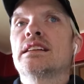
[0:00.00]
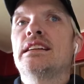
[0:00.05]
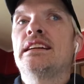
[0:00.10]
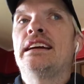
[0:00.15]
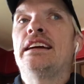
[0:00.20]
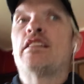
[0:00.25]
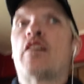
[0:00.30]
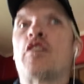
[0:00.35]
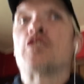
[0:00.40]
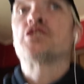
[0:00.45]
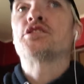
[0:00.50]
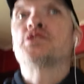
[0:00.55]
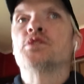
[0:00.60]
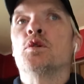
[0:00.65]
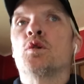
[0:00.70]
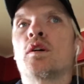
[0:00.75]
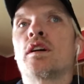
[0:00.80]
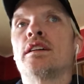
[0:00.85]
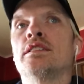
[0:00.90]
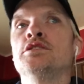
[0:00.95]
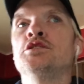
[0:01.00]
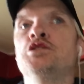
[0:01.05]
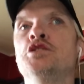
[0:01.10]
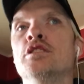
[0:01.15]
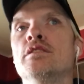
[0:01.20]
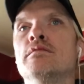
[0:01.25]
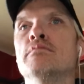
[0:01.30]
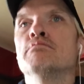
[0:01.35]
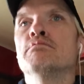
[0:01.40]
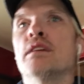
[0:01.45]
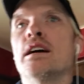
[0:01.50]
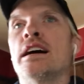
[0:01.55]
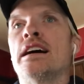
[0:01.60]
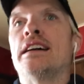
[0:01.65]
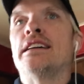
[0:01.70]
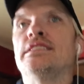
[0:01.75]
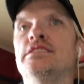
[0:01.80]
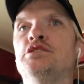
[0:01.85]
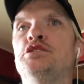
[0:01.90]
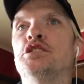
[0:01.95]
in our storage,
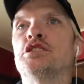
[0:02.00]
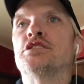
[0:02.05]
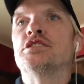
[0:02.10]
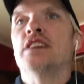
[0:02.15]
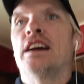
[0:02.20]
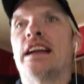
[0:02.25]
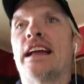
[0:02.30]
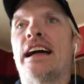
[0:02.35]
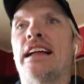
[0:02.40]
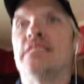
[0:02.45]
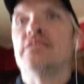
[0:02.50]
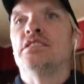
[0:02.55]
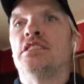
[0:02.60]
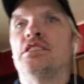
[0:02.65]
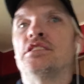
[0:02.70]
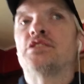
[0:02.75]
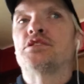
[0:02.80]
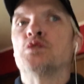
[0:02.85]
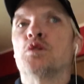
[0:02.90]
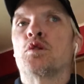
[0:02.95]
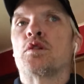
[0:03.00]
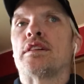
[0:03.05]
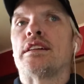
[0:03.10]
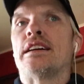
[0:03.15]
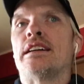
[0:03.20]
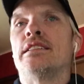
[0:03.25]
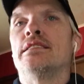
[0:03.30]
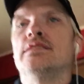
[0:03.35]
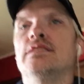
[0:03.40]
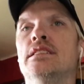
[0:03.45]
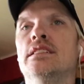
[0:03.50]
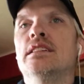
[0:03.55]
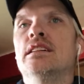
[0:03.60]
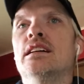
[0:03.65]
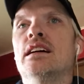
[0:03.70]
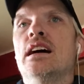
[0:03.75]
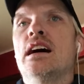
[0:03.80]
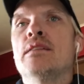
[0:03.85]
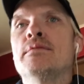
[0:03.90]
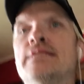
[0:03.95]
but just not added to the store yet.
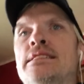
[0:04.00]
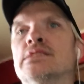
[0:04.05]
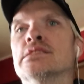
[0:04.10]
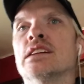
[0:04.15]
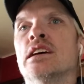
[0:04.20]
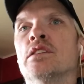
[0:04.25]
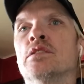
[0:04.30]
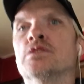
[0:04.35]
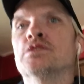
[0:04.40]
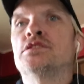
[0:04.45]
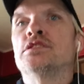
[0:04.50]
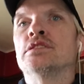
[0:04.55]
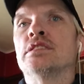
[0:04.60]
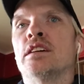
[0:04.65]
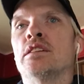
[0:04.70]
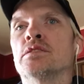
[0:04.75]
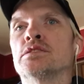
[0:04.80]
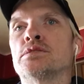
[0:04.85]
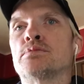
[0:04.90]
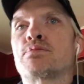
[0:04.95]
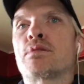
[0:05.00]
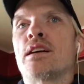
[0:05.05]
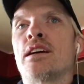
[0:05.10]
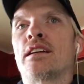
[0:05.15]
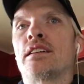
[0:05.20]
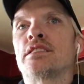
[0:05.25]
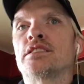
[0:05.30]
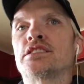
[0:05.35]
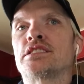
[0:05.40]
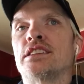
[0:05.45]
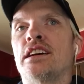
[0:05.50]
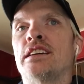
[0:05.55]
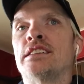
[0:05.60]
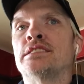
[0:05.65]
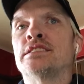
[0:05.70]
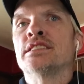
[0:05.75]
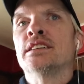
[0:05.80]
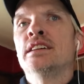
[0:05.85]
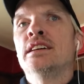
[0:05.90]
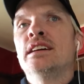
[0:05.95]
I mean, loads and loads of products,
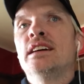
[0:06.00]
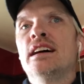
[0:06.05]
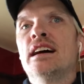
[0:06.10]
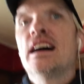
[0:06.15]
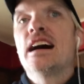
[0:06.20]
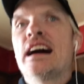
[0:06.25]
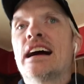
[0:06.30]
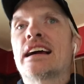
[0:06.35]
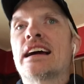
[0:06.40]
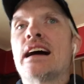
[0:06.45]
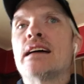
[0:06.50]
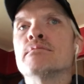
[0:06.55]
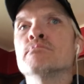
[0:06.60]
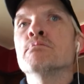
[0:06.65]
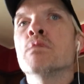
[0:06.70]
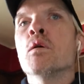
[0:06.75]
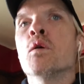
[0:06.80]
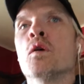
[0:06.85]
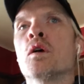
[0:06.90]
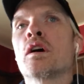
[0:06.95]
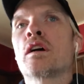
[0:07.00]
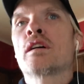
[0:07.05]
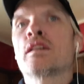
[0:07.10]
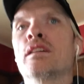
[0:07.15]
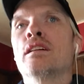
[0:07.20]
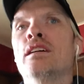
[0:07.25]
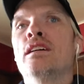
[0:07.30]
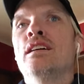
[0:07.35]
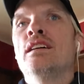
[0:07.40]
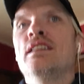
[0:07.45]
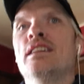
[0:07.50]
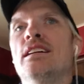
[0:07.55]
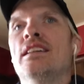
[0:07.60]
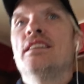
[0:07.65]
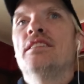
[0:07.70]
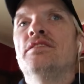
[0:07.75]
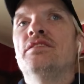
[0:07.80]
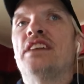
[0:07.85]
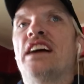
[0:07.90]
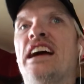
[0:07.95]
guys. I got more
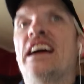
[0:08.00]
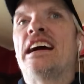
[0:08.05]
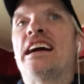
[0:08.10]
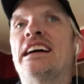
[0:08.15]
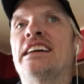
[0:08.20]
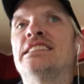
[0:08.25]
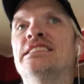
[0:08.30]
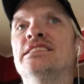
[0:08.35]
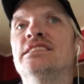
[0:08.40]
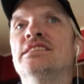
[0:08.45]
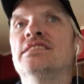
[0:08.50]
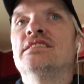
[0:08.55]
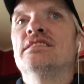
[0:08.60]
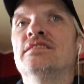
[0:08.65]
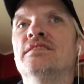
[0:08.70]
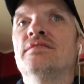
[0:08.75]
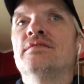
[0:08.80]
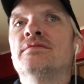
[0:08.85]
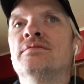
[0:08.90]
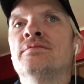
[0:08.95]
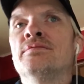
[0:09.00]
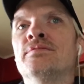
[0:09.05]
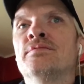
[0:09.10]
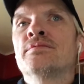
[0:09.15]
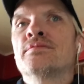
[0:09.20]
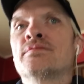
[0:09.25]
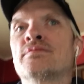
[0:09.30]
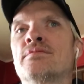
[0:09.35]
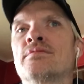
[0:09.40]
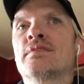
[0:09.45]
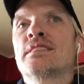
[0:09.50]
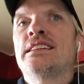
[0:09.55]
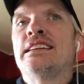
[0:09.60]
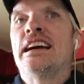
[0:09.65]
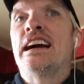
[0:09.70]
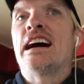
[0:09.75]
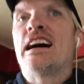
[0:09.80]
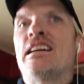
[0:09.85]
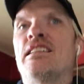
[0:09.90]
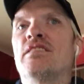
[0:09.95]
than,
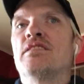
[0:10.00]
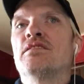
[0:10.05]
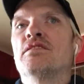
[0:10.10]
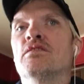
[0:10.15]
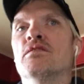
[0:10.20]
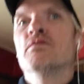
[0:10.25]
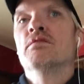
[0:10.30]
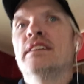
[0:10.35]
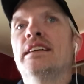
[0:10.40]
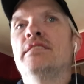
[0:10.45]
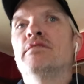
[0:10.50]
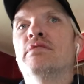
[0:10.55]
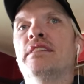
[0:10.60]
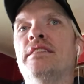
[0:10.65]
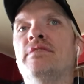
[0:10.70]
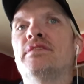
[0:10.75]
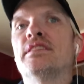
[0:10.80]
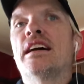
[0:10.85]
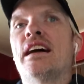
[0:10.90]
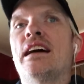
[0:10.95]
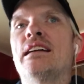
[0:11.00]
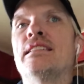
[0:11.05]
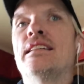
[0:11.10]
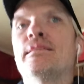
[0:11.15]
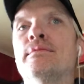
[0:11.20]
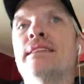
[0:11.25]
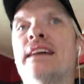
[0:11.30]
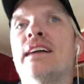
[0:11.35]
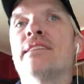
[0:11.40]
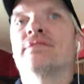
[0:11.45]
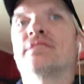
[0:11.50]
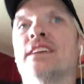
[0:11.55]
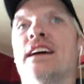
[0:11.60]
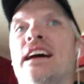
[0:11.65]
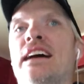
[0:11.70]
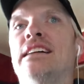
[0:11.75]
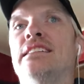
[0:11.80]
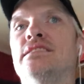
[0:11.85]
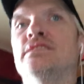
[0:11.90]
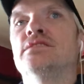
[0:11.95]
yeah, we, we've got, I mean, I've
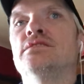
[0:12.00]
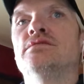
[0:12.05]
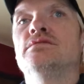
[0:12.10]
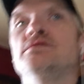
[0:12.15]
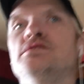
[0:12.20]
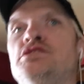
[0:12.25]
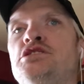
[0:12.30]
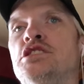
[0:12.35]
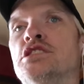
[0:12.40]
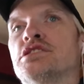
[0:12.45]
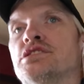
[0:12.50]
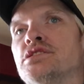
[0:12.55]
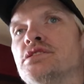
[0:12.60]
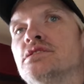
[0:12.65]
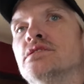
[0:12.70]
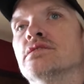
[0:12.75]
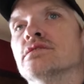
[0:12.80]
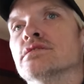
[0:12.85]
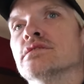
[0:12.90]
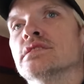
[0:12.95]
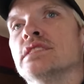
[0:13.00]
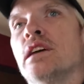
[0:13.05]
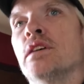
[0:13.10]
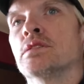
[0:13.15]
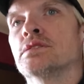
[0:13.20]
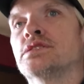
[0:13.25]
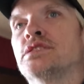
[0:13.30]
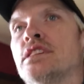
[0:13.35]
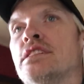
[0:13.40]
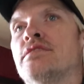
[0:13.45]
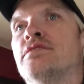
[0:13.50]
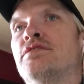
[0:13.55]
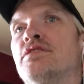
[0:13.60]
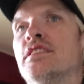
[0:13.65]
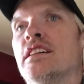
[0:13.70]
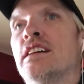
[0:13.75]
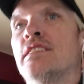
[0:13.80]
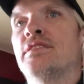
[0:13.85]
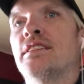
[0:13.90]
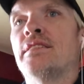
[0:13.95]
got just loads of,
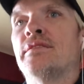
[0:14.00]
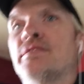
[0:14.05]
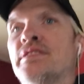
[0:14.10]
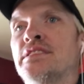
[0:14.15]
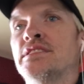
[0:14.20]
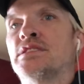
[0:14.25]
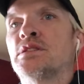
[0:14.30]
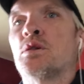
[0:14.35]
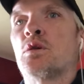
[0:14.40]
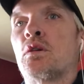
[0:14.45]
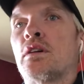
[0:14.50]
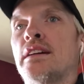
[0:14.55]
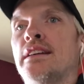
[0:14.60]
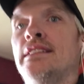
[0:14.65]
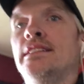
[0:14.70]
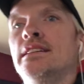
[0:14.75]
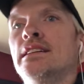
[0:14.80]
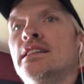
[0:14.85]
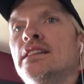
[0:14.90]
of inventory